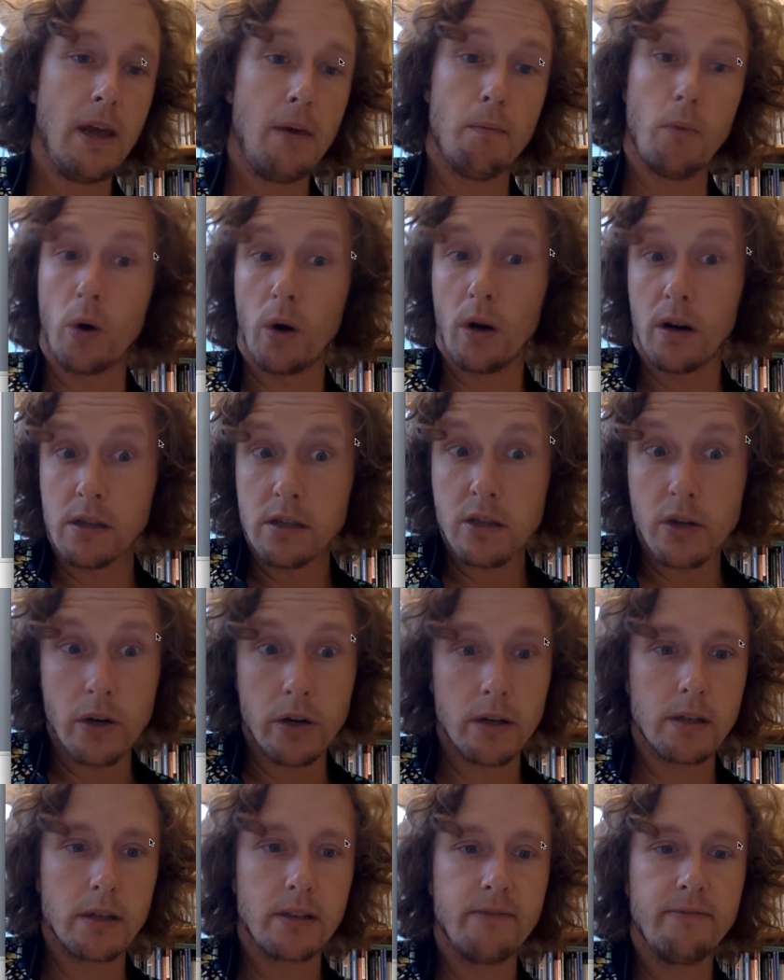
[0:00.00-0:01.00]
or
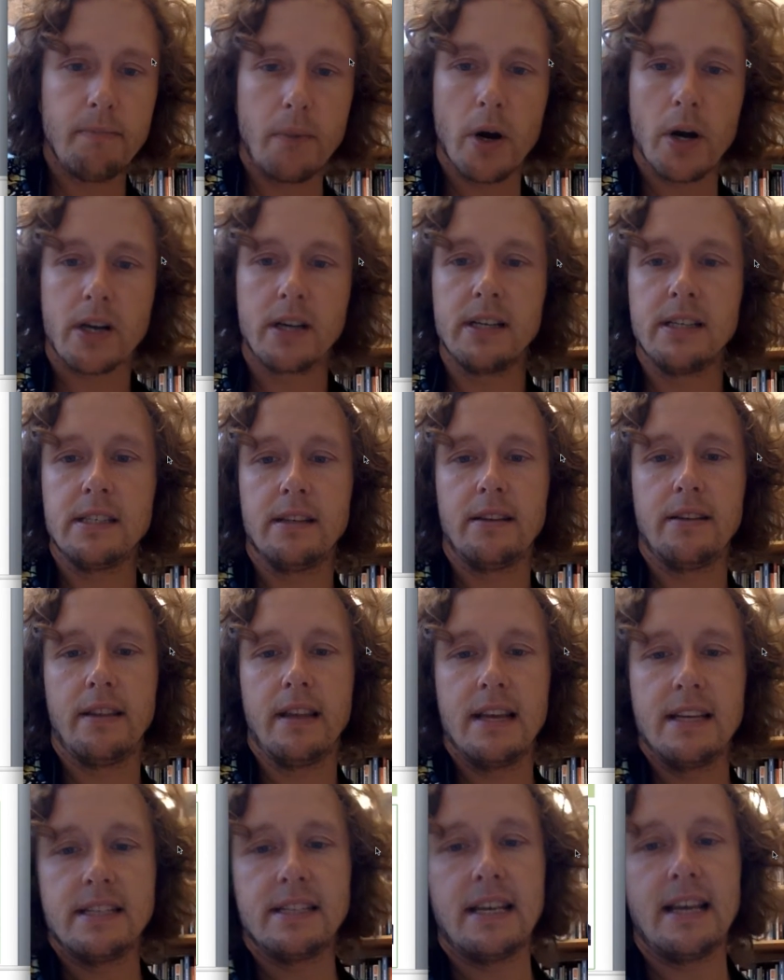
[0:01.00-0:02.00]
alternative parties,
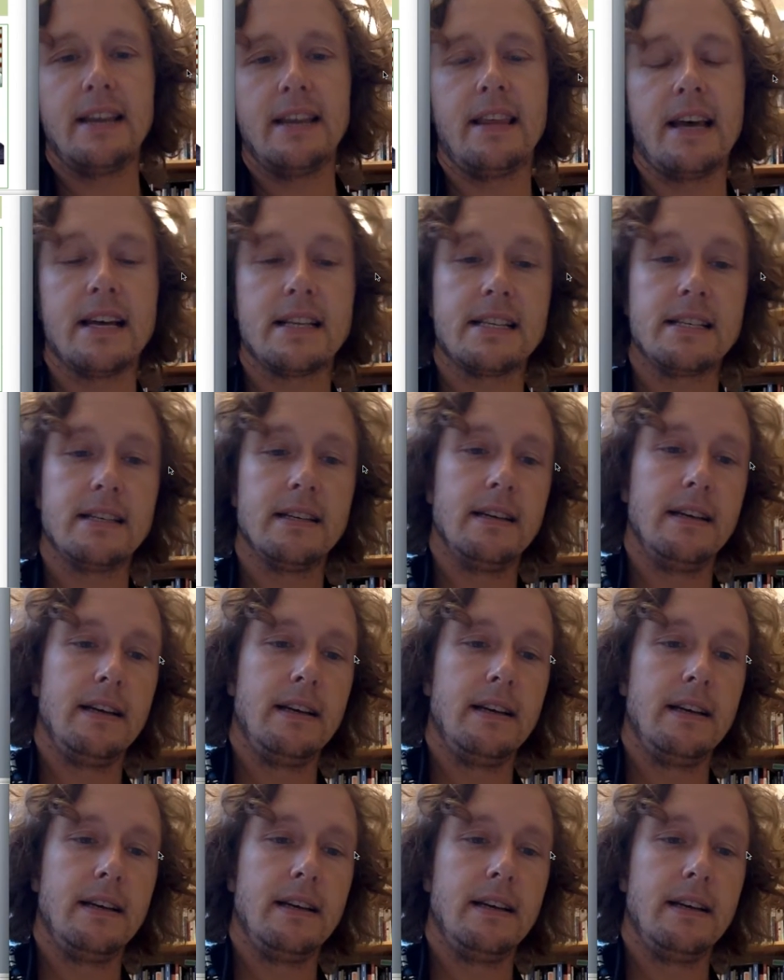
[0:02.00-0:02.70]
they say that